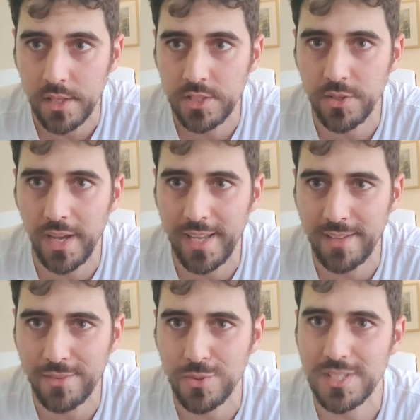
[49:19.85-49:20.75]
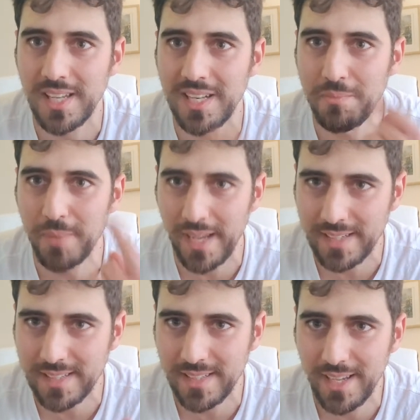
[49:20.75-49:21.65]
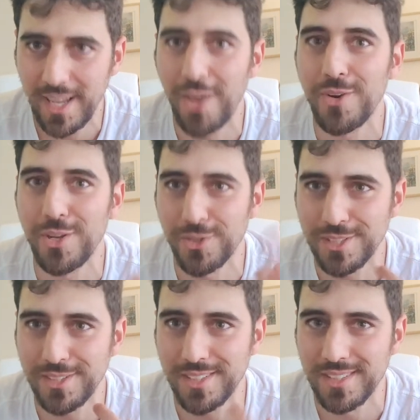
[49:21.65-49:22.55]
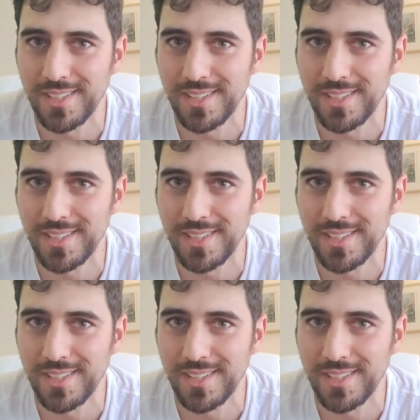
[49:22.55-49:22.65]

So I had to send it back and reorder it.